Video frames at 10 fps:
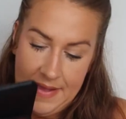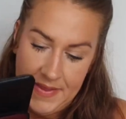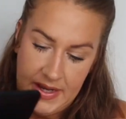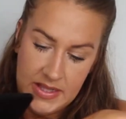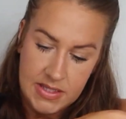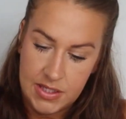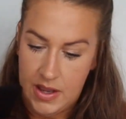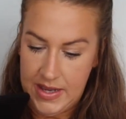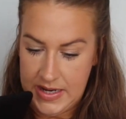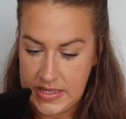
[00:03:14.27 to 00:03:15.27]
And then
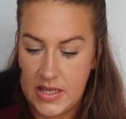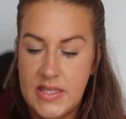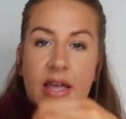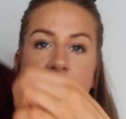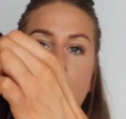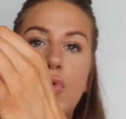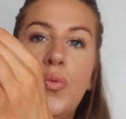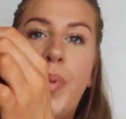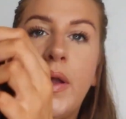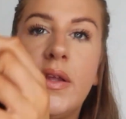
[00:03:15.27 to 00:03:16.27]
inside, as I said, it's
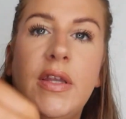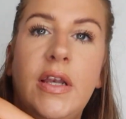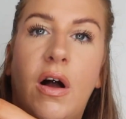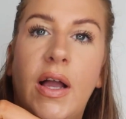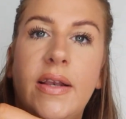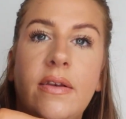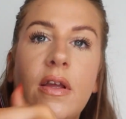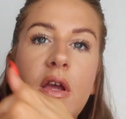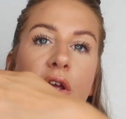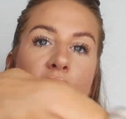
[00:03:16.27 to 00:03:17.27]
all burgundy
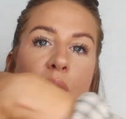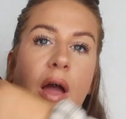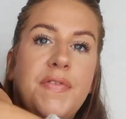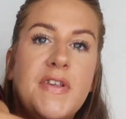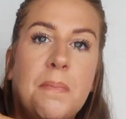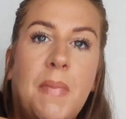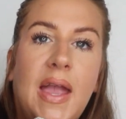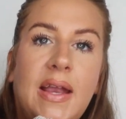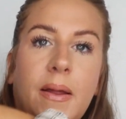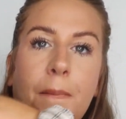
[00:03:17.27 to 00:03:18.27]
lined. You have this
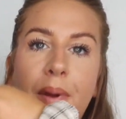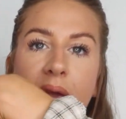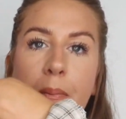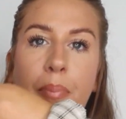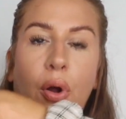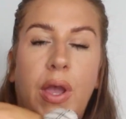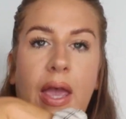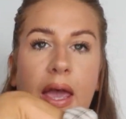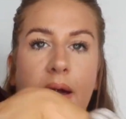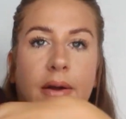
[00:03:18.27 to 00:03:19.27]
main big
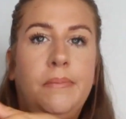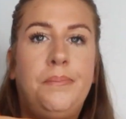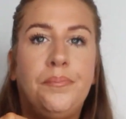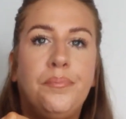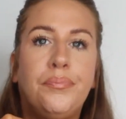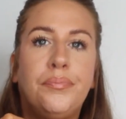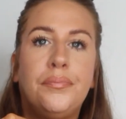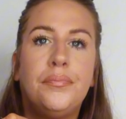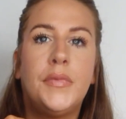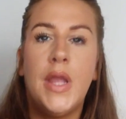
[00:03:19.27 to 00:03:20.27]
pocket here,
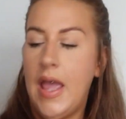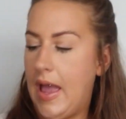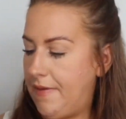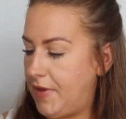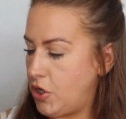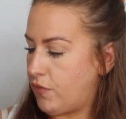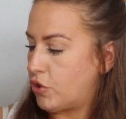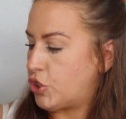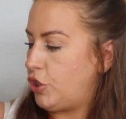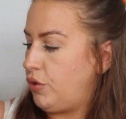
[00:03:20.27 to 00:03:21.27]
and then you've
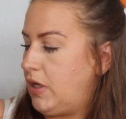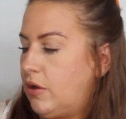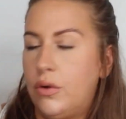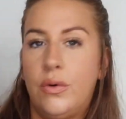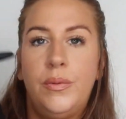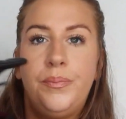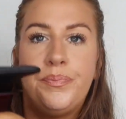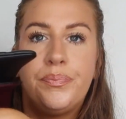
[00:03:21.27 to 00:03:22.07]
got two little